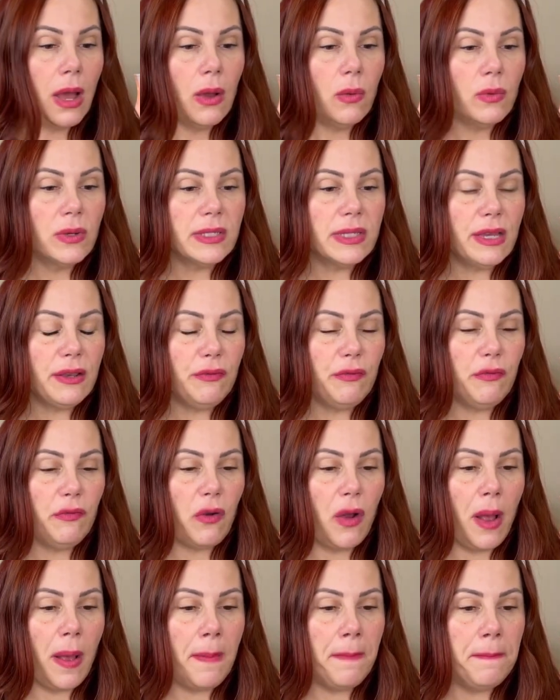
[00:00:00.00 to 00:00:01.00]
Was it
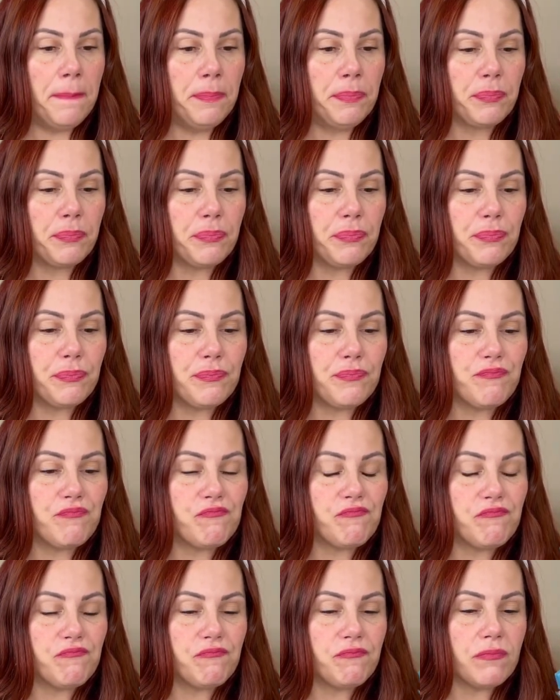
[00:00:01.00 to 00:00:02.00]
from
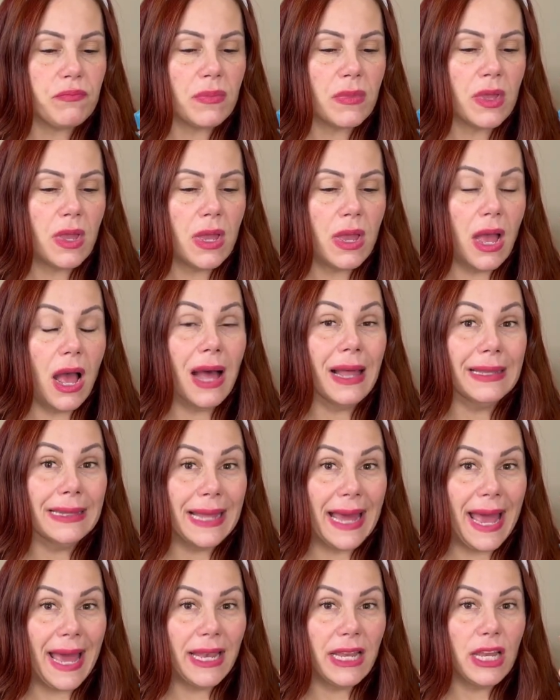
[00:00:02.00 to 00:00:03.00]

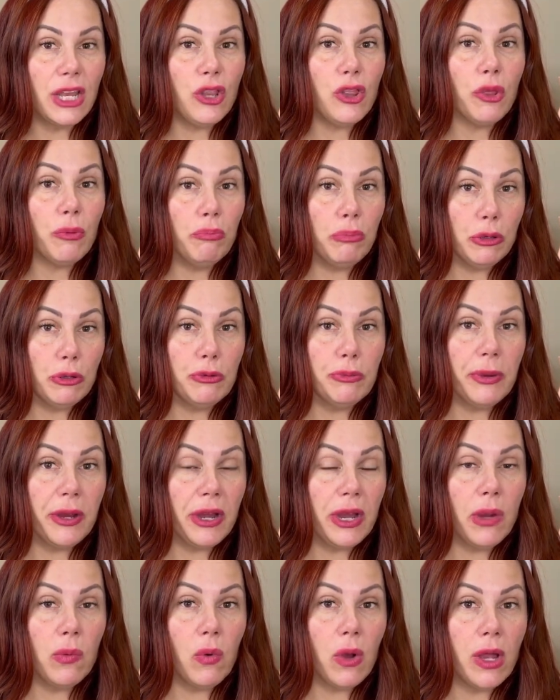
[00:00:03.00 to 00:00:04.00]
Aladdin, the
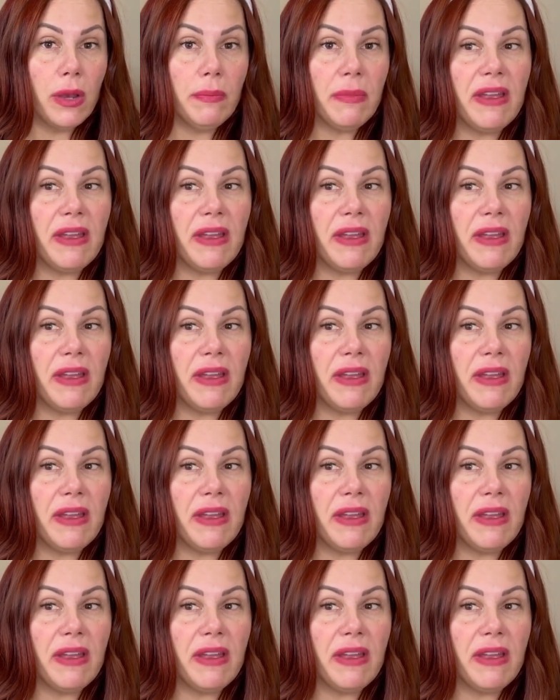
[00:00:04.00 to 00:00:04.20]
blueberry one?